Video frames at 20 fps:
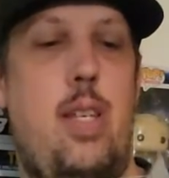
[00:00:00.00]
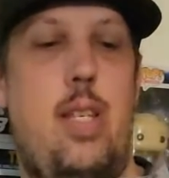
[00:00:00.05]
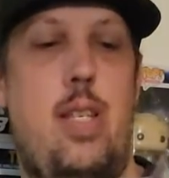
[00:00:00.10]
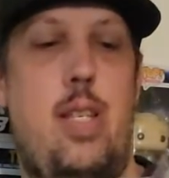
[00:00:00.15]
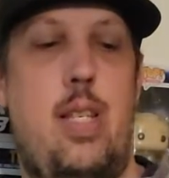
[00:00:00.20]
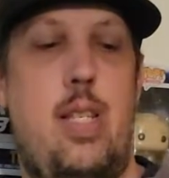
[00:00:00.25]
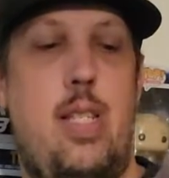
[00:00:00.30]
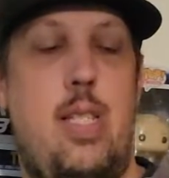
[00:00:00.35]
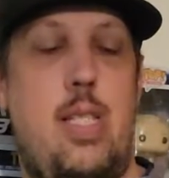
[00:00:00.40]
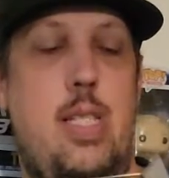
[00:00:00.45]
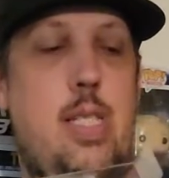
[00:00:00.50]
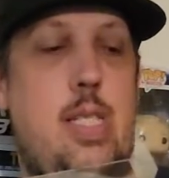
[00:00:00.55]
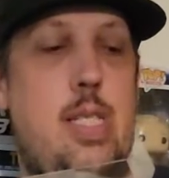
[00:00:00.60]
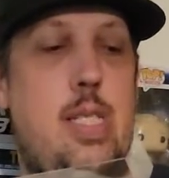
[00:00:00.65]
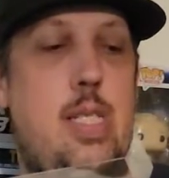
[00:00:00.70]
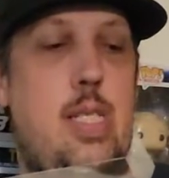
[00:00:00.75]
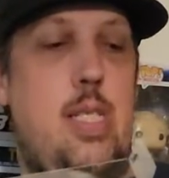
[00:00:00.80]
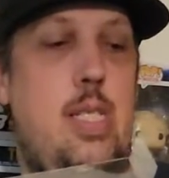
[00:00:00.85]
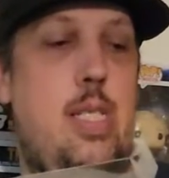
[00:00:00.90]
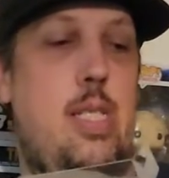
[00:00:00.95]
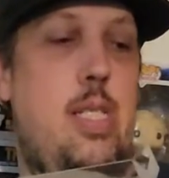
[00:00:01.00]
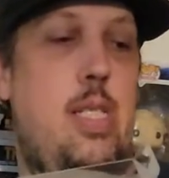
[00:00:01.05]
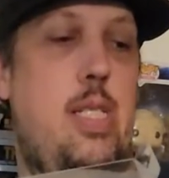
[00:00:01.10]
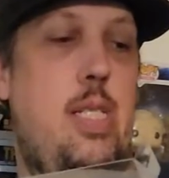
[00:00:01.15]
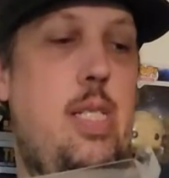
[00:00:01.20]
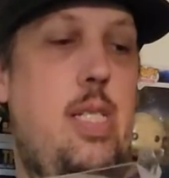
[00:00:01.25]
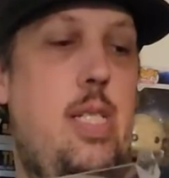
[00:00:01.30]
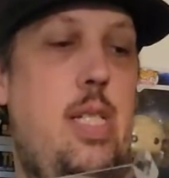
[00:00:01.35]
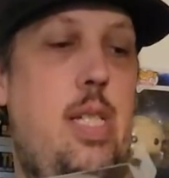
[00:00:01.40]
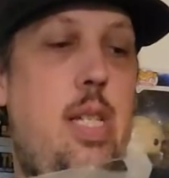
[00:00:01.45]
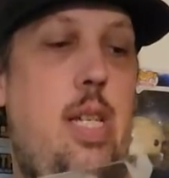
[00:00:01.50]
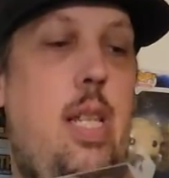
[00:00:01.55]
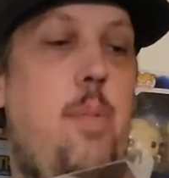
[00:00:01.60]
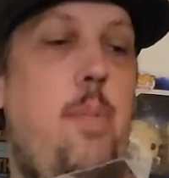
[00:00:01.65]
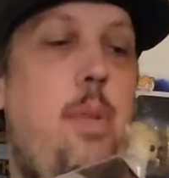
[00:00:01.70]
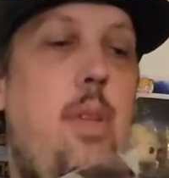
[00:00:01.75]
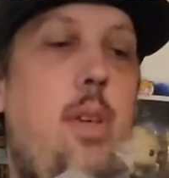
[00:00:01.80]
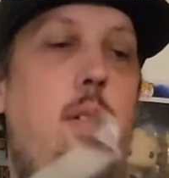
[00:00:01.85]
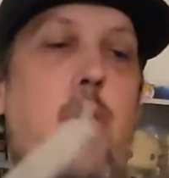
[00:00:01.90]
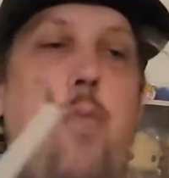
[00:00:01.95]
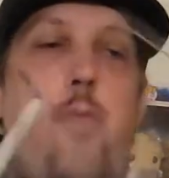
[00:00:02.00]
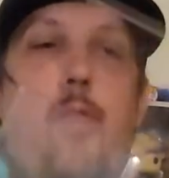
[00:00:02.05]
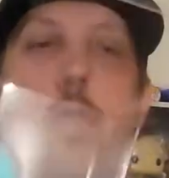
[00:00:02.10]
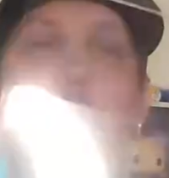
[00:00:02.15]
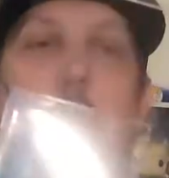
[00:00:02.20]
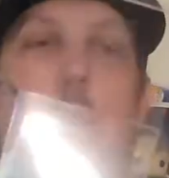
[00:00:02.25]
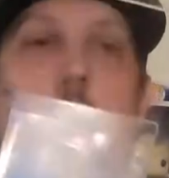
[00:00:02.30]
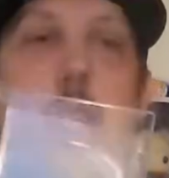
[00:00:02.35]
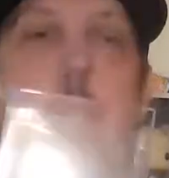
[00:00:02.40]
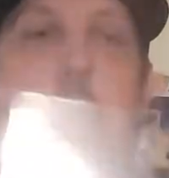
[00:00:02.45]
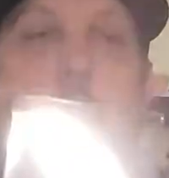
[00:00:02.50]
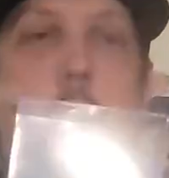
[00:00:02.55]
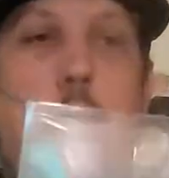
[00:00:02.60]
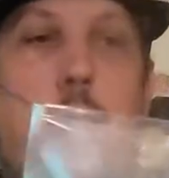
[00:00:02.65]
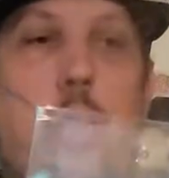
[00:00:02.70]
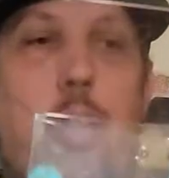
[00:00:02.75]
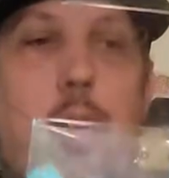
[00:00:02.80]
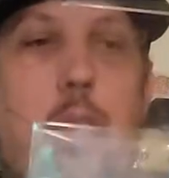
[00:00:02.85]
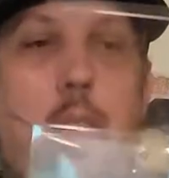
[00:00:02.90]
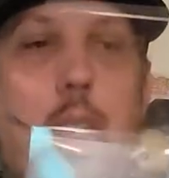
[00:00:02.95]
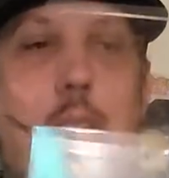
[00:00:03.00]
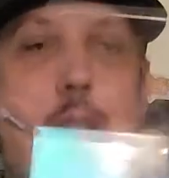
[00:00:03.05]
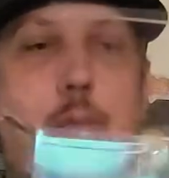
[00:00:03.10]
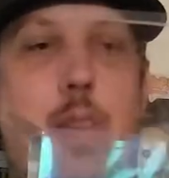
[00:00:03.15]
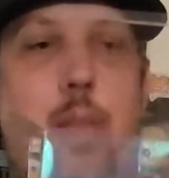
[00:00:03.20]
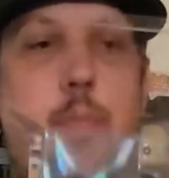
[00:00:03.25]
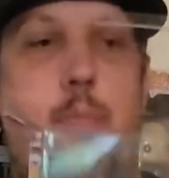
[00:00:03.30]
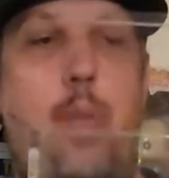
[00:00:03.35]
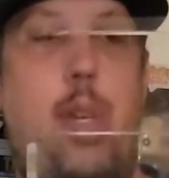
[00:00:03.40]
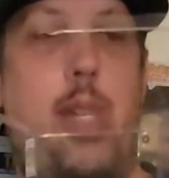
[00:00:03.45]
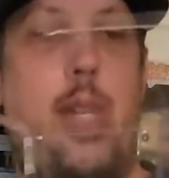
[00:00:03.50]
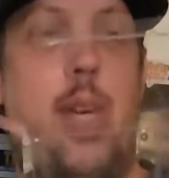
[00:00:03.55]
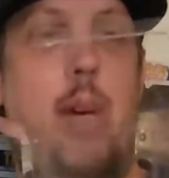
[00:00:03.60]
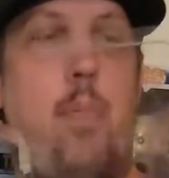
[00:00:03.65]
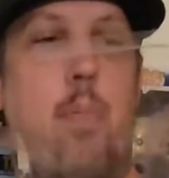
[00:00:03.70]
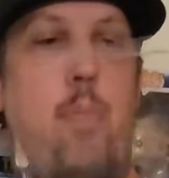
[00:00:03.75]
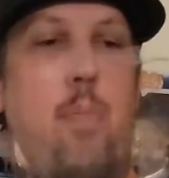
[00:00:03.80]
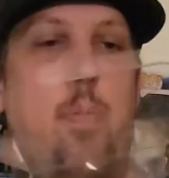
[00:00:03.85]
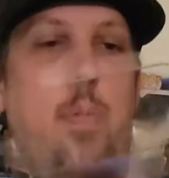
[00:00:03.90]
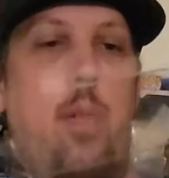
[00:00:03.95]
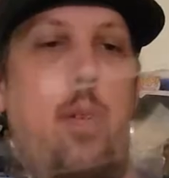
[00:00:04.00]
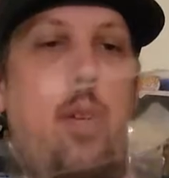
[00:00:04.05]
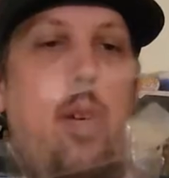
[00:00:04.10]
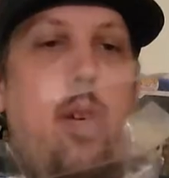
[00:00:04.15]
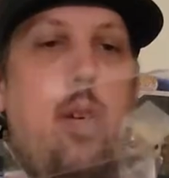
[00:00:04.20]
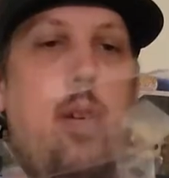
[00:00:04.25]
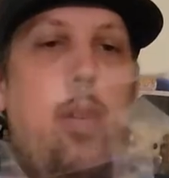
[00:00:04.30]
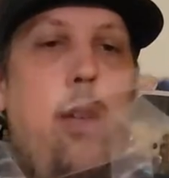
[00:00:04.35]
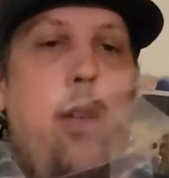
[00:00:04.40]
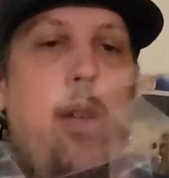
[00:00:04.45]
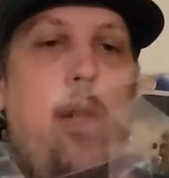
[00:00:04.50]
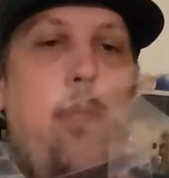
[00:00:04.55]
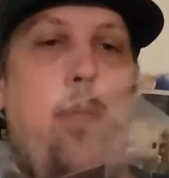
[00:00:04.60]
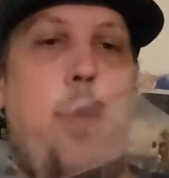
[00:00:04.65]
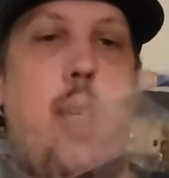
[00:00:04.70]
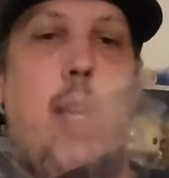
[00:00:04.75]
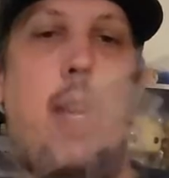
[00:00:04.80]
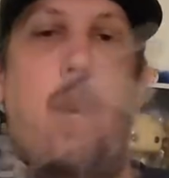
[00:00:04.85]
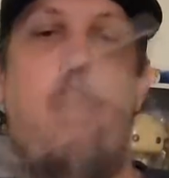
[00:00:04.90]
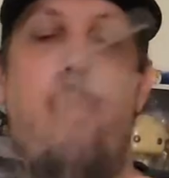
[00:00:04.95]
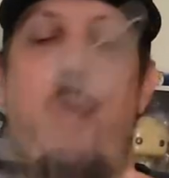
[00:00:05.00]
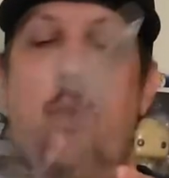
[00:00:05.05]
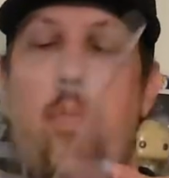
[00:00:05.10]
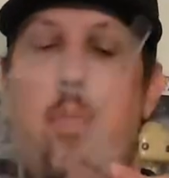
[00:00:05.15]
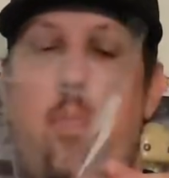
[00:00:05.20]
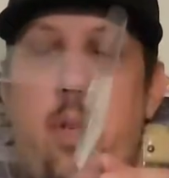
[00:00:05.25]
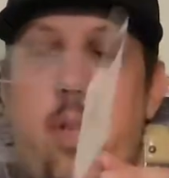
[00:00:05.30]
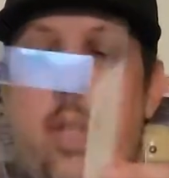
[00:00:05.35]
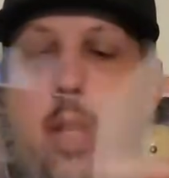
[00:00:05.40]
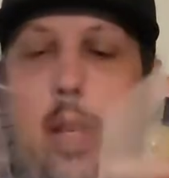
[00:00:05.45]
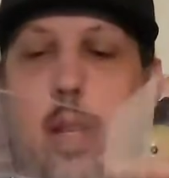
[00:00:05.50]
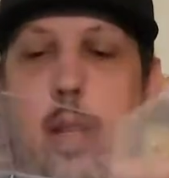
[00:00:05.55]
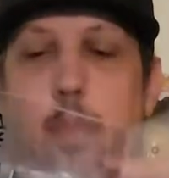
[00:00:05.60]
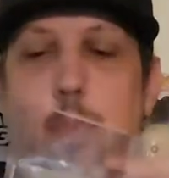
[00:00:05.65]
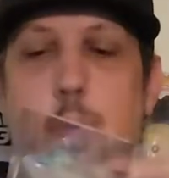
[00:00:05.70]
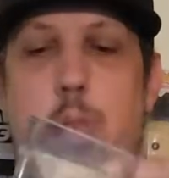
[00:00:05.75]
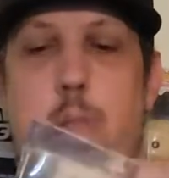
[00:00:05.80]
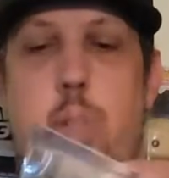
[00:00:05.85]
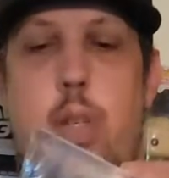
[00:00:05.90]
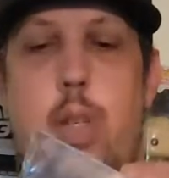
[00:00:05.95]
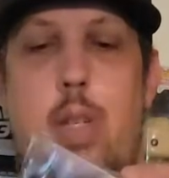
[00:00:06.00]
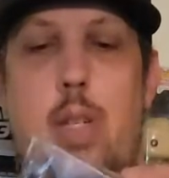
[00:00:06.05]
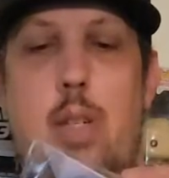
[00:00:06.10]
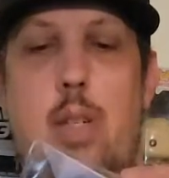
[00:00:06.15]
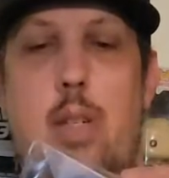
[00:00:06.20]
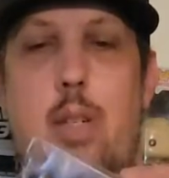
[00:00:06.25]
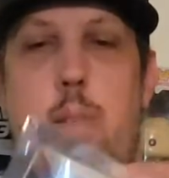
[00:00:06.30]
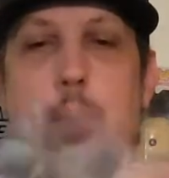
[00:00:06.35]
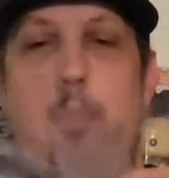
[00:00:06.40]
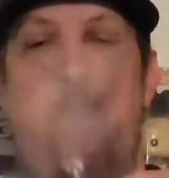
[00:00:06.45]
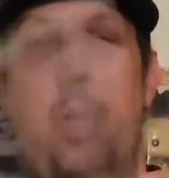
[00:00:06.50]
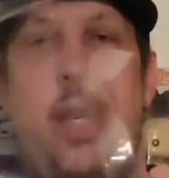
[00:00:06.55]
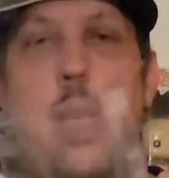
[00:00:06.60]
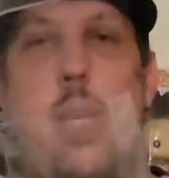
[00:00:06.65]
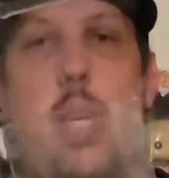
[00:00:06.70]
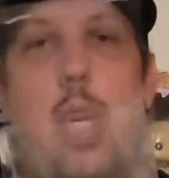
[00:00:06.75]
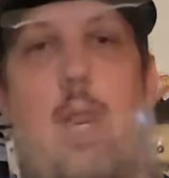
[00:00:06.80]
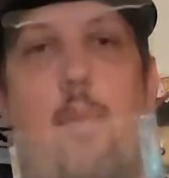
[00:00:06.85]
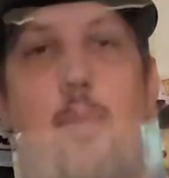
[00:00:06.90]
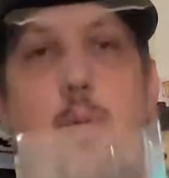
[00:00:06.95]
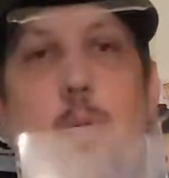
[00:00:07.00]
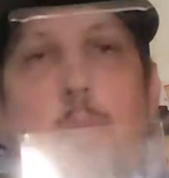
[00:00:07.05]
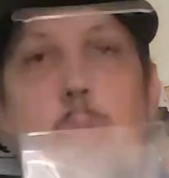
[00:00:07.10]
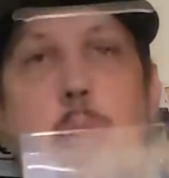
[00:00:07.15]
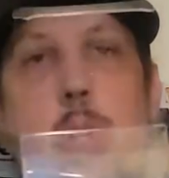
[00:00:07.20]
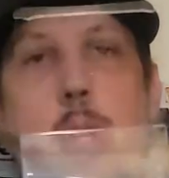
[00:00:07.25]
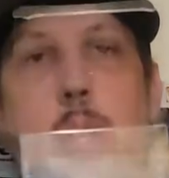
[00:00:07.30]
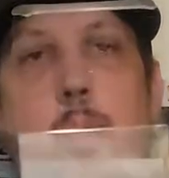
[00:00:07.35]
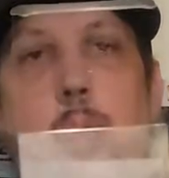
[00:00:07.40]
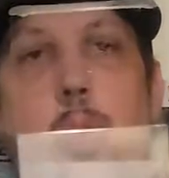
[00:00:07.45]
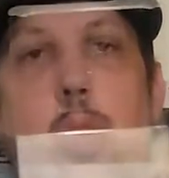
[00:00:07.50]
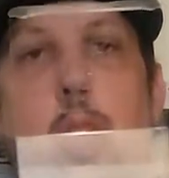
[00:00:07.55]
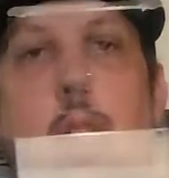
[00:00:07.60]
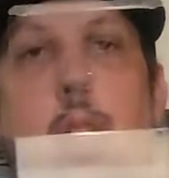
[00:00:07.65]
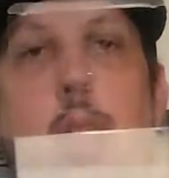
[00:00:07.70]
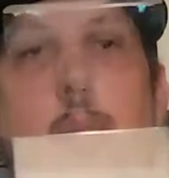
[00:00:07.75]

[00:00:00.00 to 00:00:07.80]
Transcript: Uh, let me know if you guys uh, have any Big Apple, uh, Big Apple protectable, uh, Big Apple protectable,